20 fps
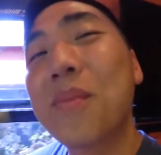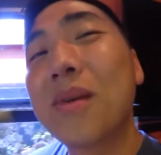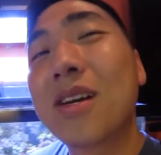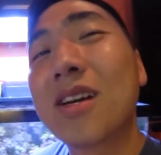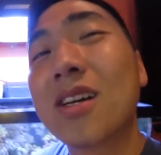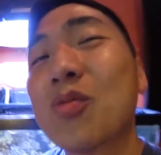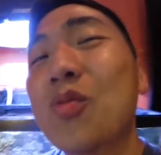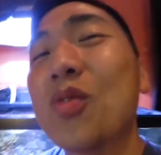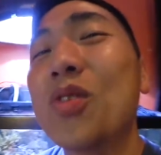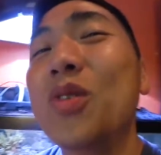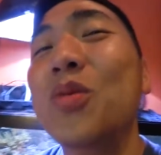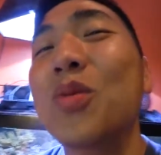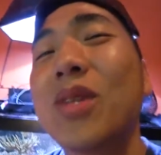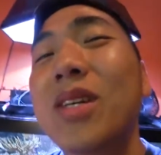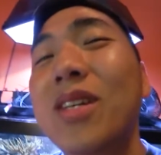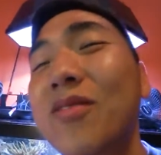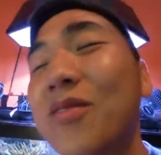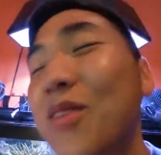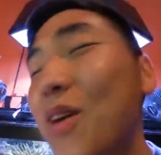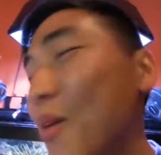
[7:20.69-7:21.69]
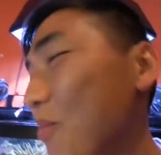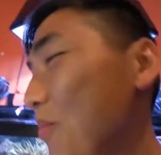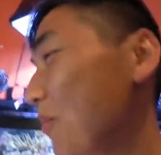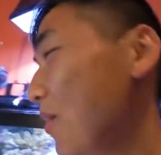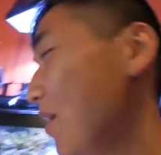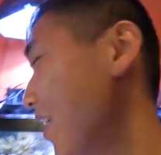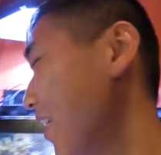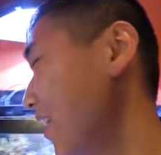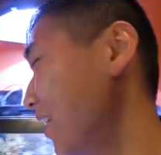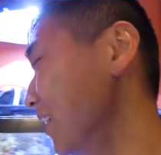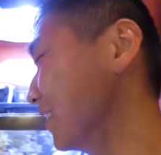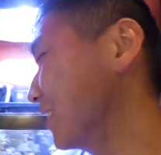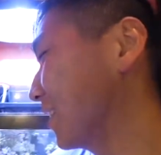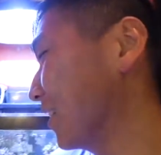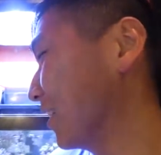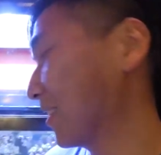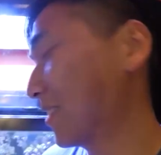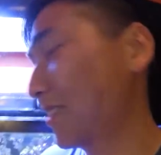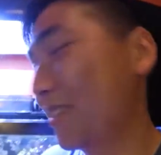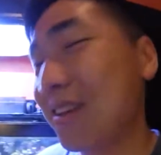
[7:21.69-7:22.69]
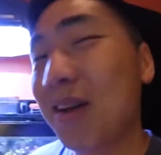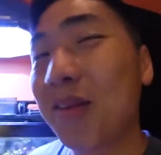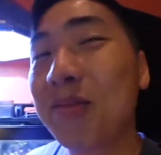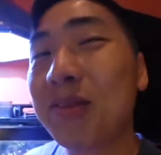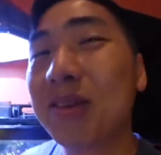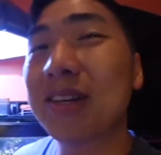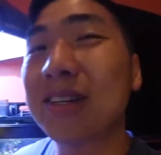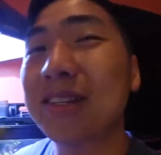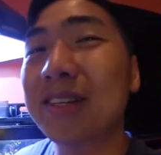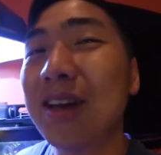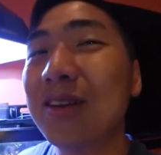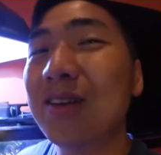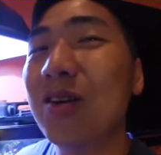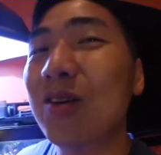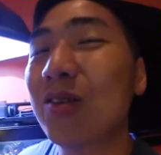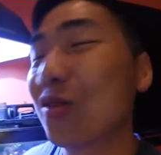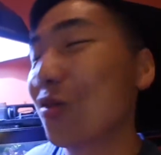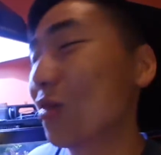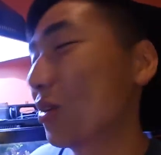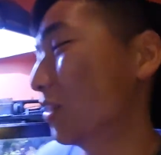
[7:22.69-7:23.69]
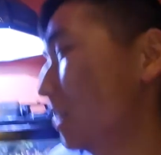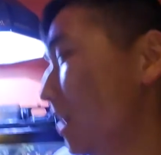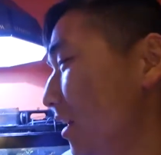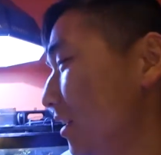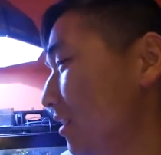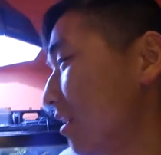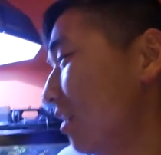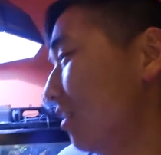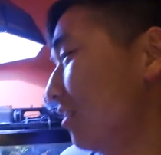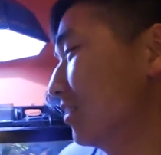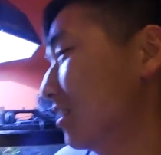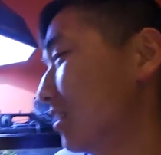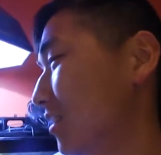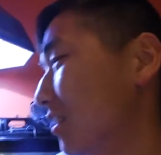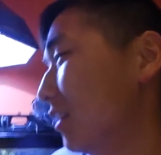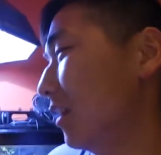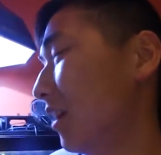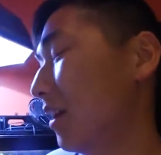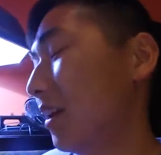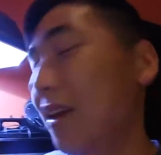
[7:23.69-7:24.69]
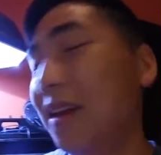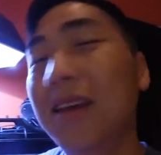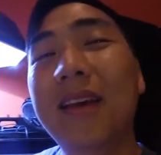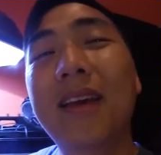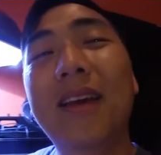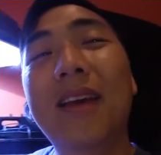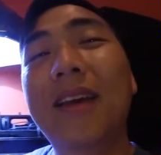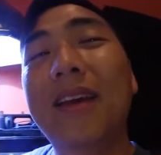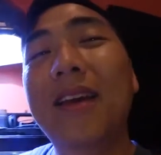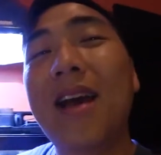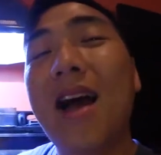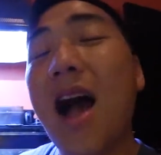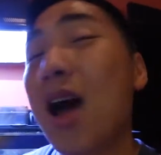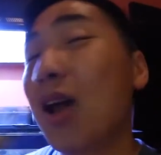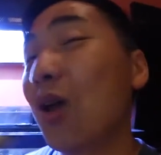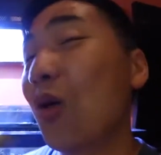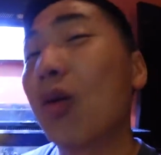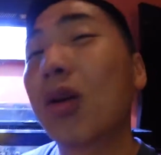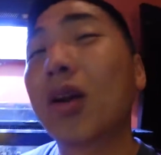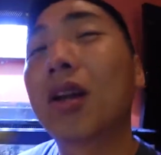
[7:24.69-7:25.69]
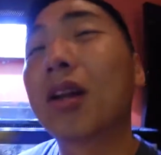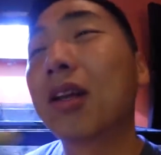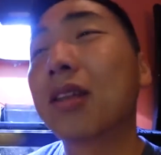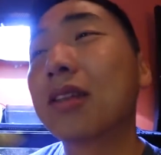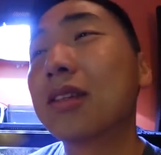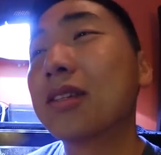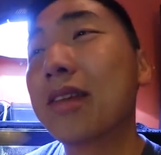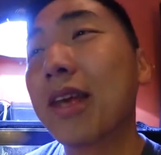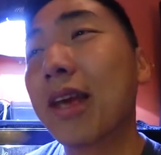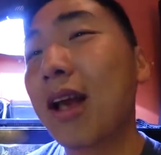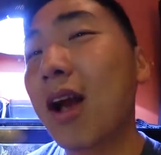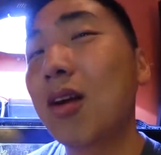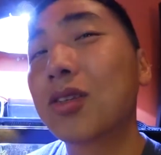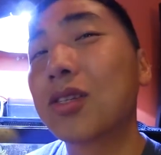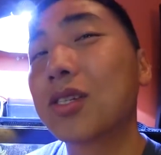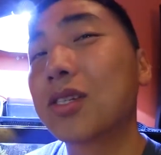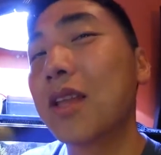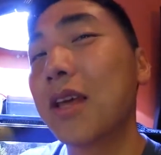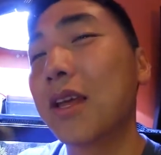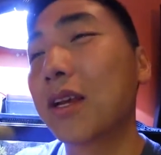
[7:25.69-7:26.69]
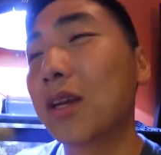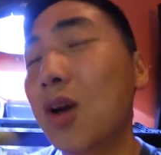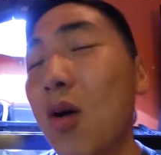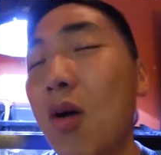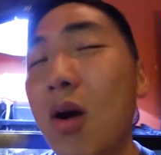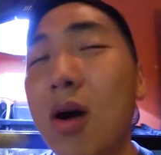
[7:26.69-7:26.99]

because when you give up, man, it's gonna suck because I know there were days I was just like, I don't wanna clean this tank, I'll just let it go.